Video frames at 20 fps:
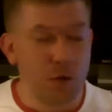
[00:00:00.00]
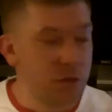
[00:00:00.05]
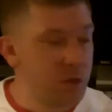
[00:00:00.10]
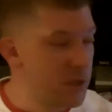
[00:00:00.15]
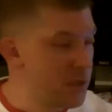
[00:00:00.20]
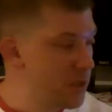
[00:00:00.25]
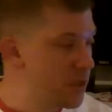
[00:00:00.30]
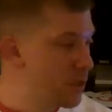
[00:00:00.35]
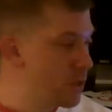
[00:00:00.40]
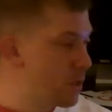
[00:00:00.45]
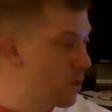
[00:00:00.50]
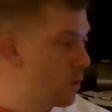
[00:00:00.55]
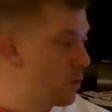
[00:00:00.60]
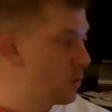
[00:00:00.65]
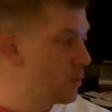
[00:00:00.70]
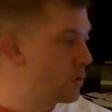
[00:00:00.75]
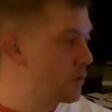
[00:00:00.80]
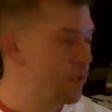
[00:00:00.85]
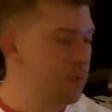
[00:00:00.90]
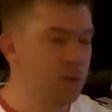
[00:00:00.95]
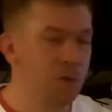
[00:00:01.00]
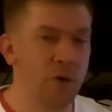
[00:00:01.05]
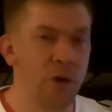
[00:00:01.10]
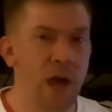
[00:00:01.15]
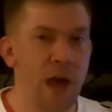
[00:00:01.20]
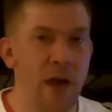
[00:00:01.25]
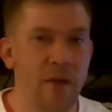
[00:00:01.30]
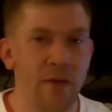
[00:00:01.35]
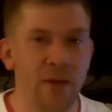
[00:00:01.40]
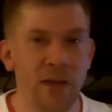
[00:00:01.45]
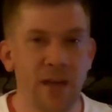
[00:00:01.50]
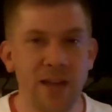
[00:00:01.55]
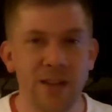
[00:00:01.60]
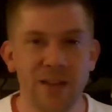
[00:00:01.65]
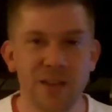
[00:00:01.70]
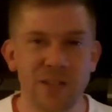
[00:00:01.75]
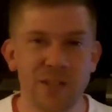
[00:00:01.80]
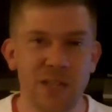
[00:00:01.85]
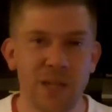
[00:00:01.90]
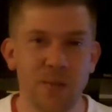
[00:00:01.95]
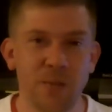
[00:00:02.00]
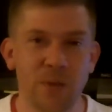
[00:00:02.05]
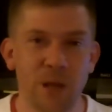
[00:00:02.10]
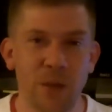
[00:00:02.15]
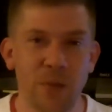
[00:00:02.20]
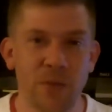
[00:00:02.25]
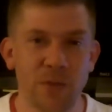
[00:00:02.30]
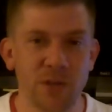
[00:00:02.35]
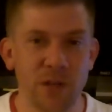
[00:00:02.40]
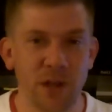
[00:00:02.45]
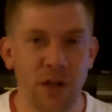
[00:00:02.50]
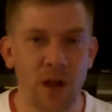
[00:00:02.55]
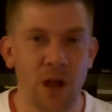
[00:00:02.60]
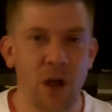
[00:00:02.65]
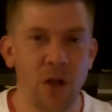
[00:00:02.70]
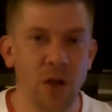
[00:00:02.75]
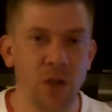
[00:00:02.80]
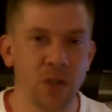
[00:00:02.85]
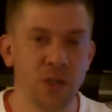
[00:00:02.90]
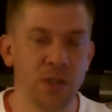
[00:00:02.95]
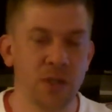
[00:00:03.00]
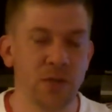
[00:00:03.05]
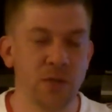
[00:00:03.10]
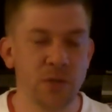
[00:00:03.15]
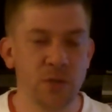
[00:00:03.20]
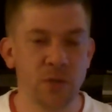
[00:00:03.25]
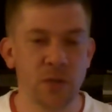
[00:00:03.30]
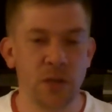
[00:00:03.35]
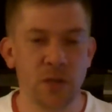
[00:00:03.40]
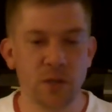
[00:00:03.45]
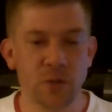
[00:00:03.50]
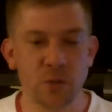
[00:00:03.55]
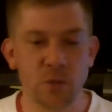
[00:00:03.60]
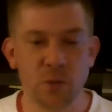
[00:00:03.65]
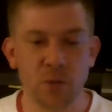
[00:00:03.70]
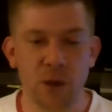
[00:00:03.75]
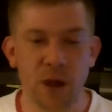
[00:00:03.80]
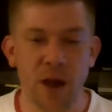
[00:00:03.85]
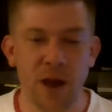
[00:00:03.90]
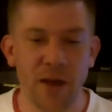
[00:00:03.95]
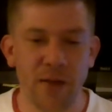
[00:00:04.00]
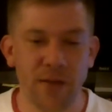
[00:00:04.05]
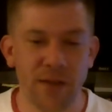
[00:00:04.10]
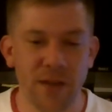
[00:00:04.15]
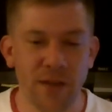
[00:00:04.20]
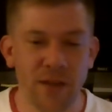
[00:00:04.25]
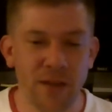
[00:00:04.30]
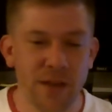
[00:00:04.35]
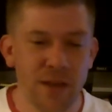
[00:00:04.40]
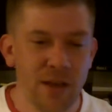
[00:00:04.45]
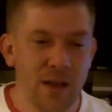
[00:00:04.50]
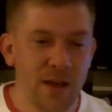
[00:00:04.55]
such as those that sort of advocate the same type of psychology as was behind the